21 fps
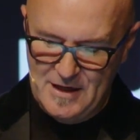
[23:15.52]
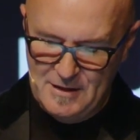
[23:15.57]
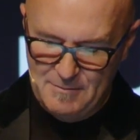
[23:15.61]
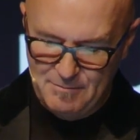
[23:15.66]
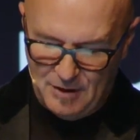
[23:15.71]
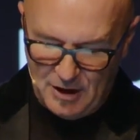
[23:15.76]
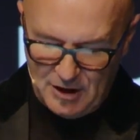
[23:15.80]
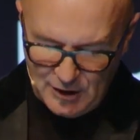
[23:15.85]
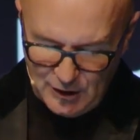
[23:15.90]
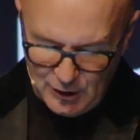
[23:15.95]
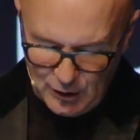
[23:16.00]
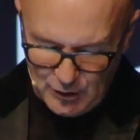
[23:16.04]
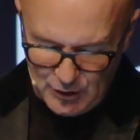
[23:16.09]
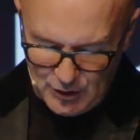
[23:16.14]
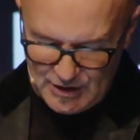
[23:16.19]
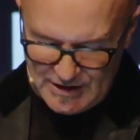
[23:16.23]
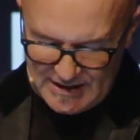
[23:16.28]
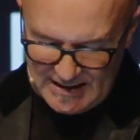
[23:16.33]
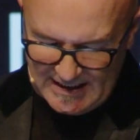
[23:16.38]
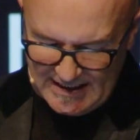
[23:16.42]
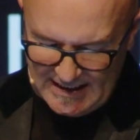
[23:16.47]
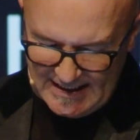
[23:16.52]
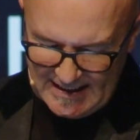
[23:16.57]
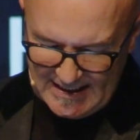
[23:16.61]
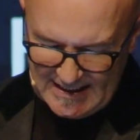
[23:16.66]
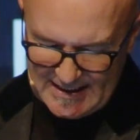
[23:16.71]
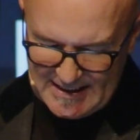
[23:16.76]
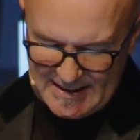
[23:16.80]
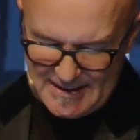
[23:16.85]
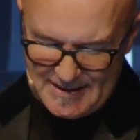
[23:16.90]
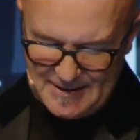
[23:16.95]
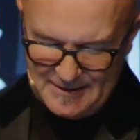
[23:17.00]
Martin Luther said
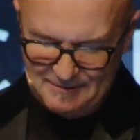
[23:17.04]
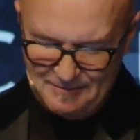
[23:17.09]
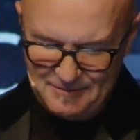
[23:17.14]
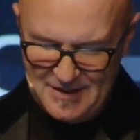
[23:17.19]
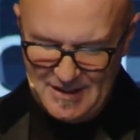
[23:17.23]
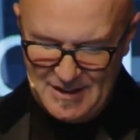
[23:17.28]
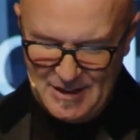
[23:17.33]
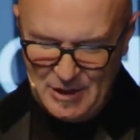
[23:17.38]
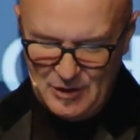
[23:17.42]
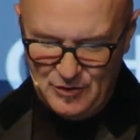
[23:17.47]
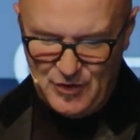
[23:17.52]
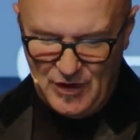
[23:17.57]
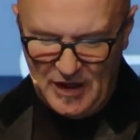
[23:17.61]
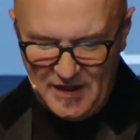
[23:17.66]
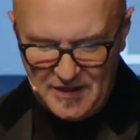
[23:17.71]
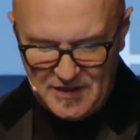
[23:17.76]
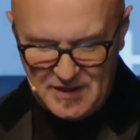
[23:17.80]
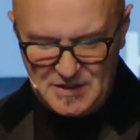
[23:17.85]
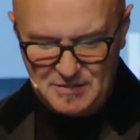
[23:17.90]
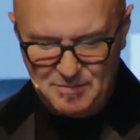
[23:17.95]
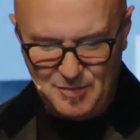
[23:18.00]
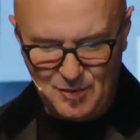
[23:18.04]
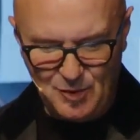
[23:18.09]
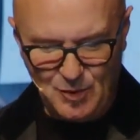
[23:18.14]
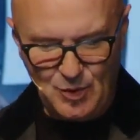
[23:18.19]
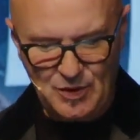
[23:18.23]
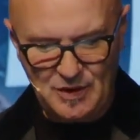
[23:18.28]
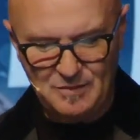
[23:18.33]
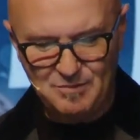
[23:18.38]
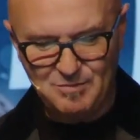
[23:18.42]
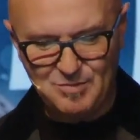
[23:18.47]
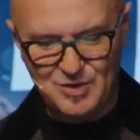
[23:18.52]
this, "Faith is
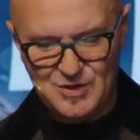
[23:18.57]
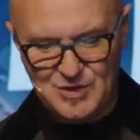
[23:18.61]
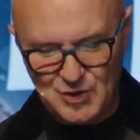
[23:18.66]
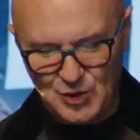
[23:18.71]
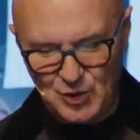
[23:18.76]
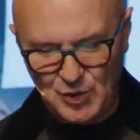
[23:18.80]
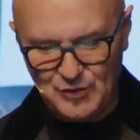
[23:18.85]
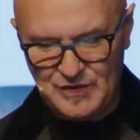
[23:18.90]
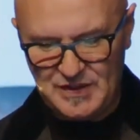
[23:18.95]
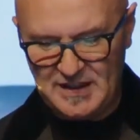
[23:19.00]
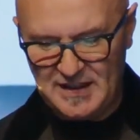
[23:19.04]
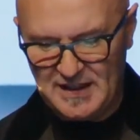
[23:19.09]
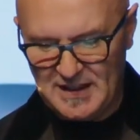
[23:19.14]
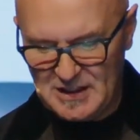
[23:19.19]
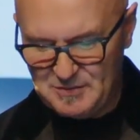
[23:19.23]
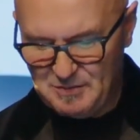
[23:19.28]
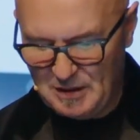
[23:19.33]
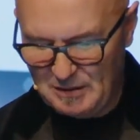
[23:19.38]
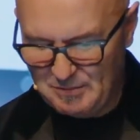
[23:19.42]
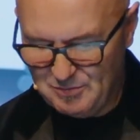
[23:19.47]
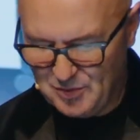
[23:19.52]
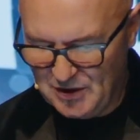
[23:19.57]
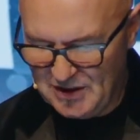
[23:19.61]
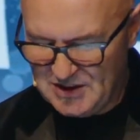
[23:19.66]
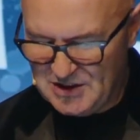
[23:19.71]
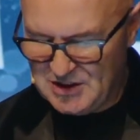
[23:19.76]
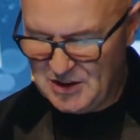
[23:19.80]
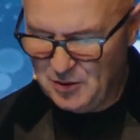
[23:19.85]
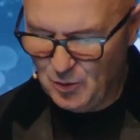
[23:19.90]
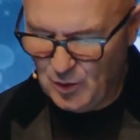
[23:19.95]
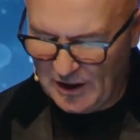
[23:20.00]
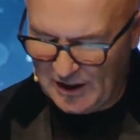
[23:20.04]
born and preserved in us by
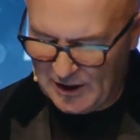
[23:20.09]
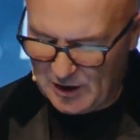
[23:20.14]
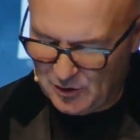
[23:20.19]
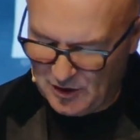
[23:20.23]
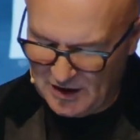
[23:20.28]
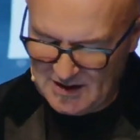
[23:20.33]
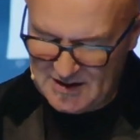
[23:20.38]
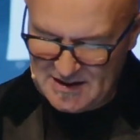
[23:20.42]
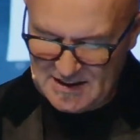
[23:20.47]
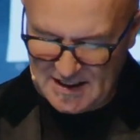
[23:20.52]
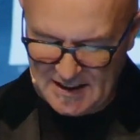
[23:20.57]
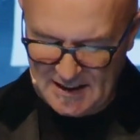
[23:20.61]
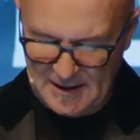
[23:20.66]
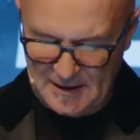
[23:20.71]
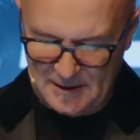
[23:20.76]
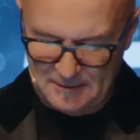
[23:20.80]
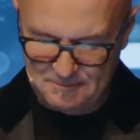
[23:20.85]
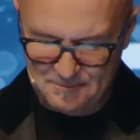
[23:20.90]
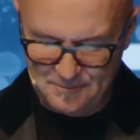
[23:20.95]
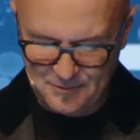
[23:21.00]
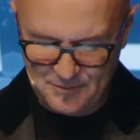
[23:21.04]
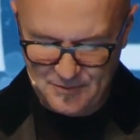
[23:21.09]
preaching why Christ came,